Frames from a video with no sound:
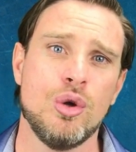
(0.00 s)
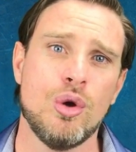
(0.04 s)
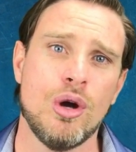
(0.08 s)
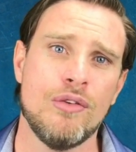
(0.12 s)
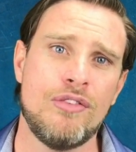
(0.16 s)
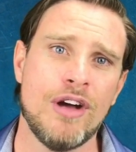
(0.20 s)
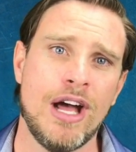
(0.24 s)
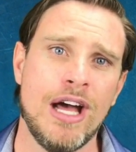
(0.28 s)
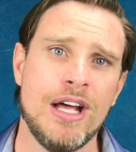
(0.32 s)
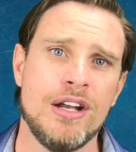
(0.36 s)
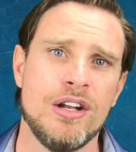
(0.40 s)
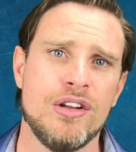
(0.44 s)
have
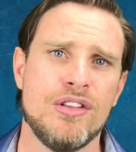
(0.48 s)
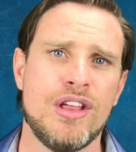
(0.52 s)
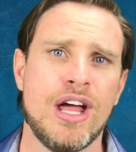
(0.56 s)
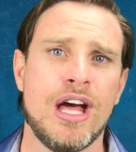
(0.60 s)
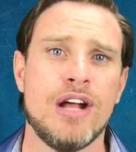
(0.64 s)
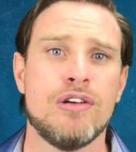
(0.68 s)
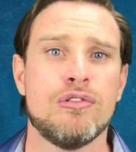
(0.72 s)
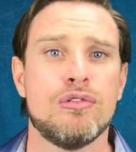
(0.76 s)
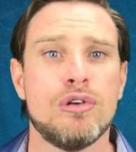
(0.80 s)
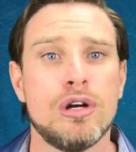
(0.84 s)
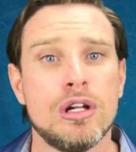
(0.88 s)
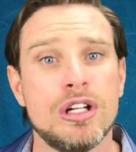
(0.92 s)
had
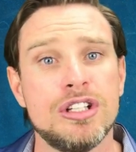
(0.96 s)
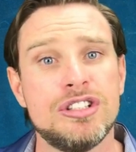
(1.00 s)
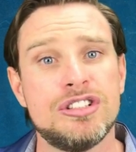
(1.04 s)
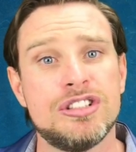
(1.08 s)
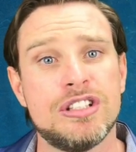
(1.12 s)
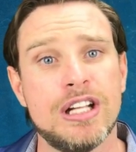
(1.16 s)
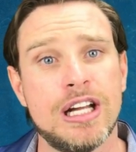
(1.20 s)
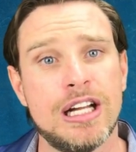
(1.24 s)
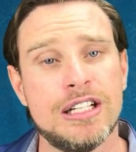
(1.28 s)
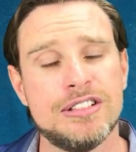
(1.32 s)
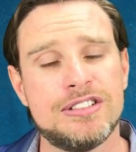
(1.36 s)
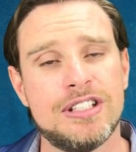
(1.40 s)
that really
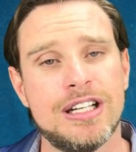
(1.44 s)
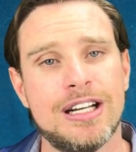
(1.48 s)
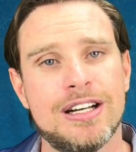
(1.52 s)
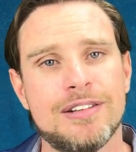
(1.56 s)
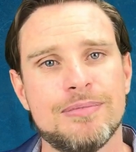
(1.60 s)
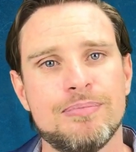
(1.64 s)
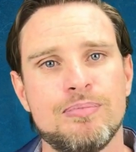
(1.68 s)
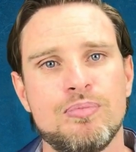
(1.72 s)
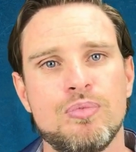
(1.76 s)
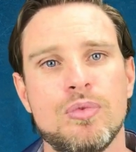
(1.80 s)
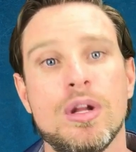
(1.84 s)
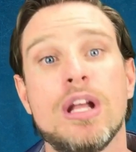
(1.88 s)
stands
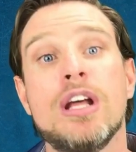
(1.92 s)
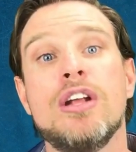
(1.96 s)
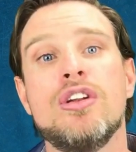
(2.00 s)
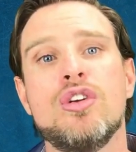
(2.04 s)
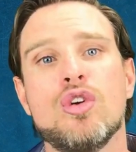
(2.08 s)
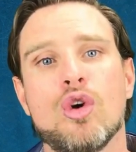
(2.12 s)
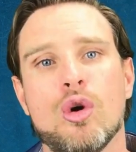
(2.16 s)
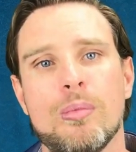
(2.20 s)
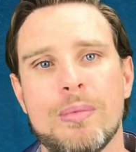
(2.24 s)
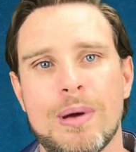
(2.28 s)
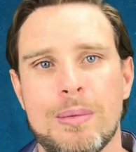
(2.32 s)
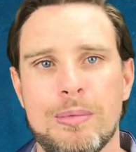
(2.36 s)
out in
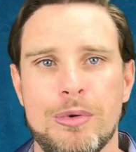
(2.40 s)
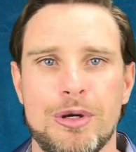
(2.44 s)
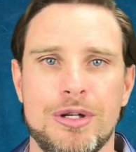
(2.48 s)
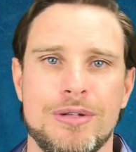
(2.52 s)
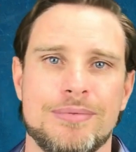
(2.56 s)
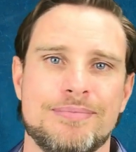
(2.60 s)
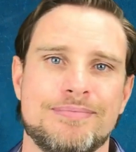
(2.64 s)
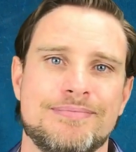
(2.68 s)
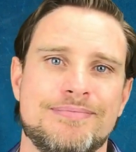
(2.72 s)
your memory?